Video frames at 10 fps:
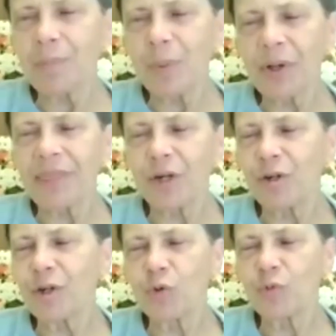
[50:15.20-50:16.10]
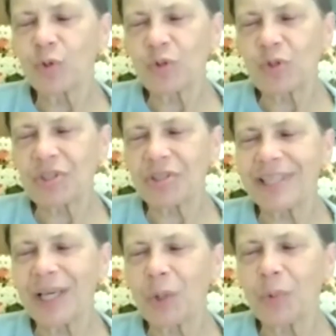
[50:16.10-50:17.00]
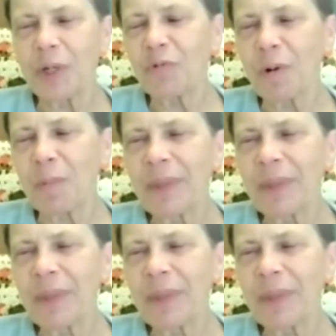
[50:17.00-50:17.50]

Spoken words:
book, there are no foods to stay away from.